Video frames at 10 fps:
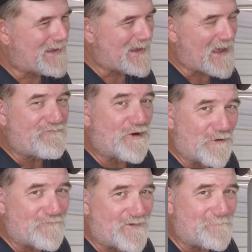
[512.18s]
I've
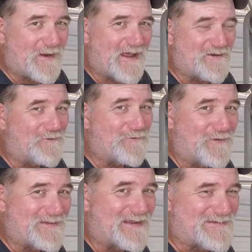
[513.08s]
heard of it, but I don't know
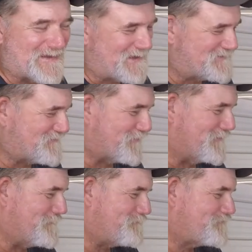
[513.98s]
what that stands
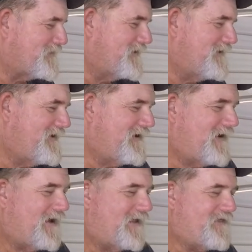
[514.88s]

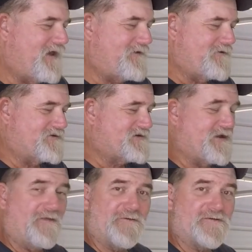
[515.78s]
for. Then there's
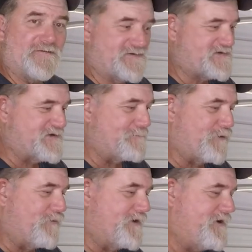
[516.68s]
another simple
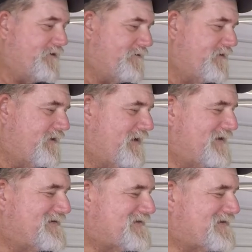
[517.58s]
one here,
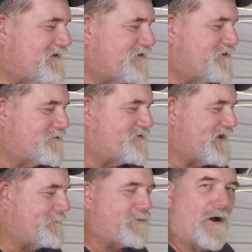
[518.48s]
cylinder
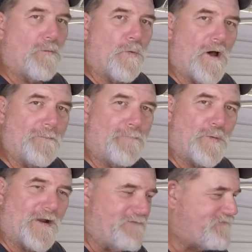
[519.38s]
temp, a
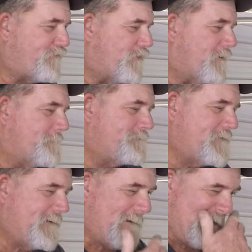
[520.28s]
1.4.
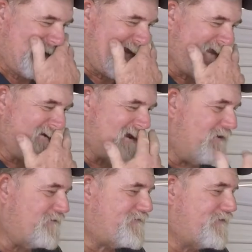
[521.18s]
Then you
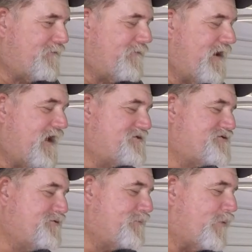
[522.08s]
go to a
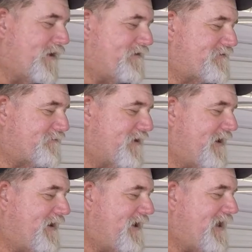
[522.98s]
2.3,
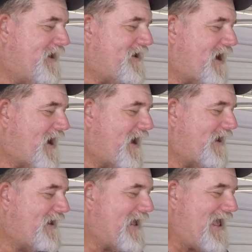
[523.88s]
an
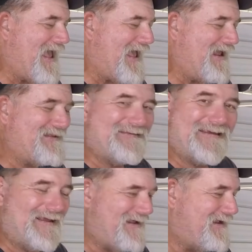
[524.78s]

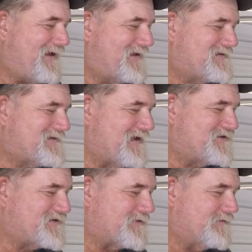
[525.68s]
IAT
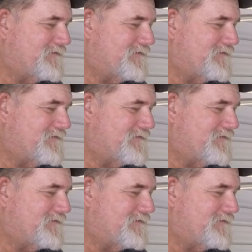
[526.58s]
sensor.